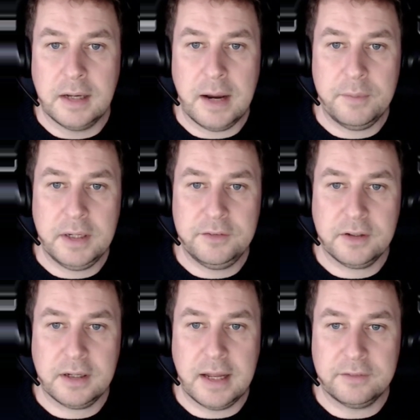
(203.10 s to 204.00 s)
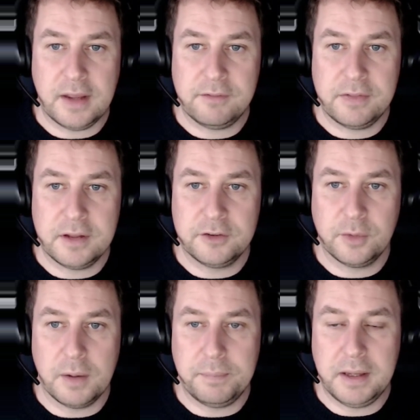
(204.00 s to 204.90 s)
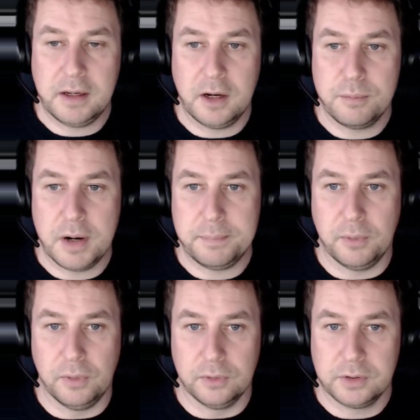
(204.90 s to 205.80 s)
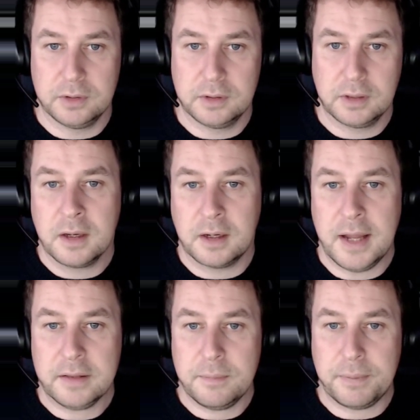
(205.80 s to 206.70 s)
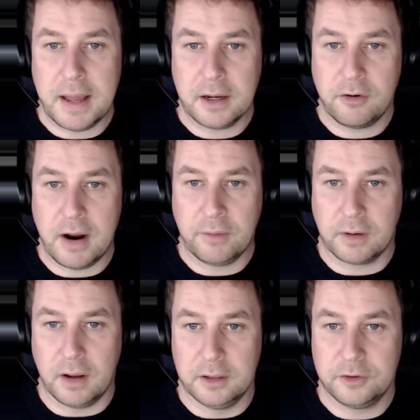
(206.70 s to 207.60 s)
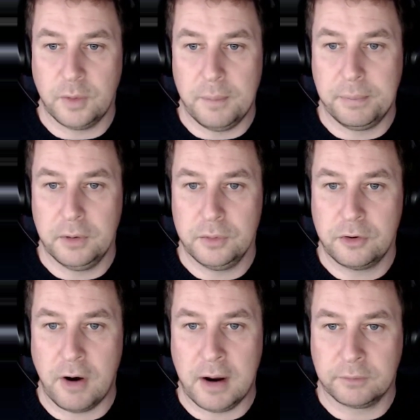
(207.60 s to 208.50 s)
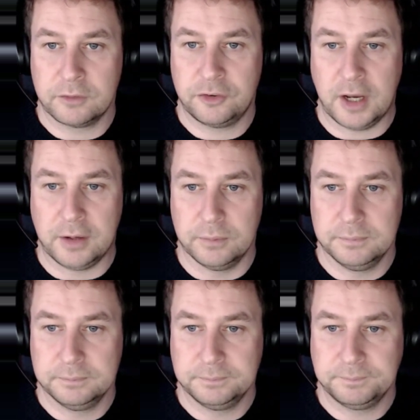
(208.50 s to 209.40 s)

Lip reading: Now we need to connect everything to our Pico breadboard. Connect the black ground line to our blue ground channel.